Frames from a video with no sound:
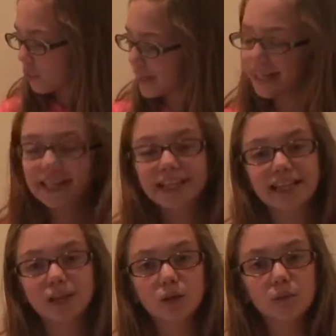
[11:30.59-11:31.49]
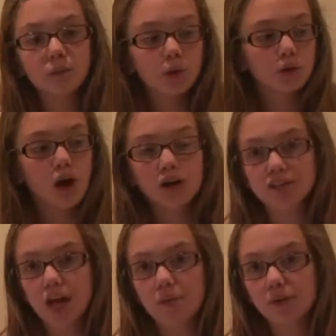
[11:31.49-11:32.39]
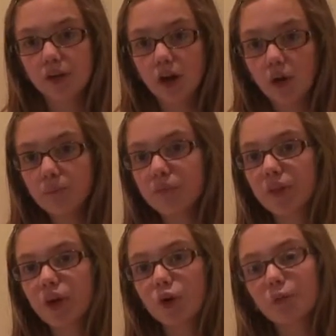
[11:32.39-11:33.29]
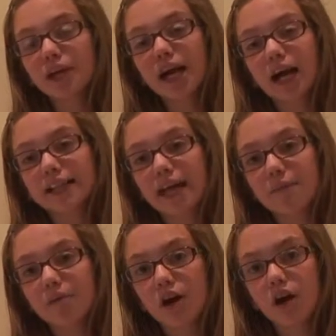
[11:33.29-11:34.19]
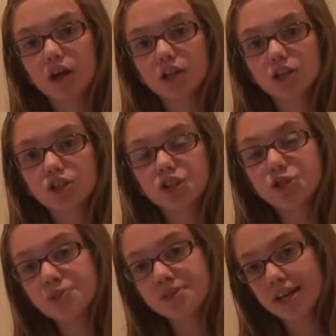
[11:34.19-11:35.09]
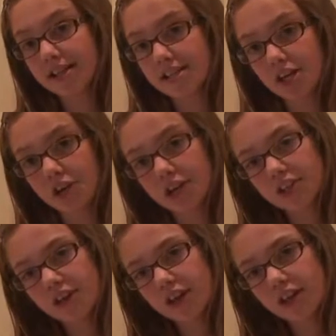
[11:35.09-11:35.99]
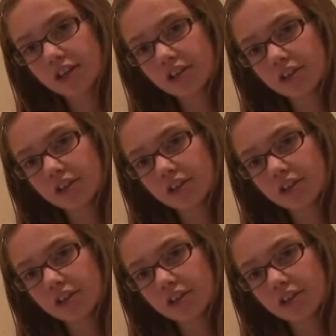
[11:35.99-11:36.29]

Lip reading: didn't get them a long time ago. We got them on Tuesday. Is that correct, Ryan?